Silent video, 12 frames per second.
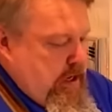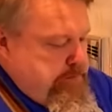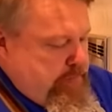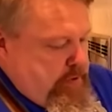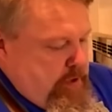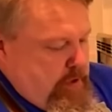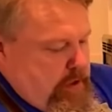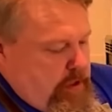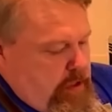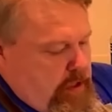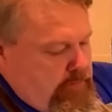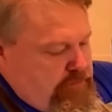cup
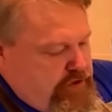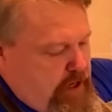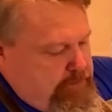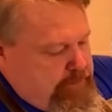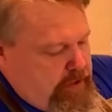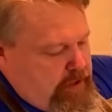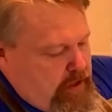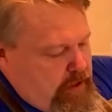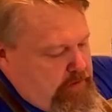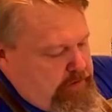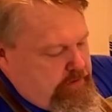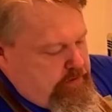of chopped
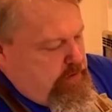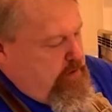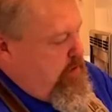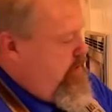pecans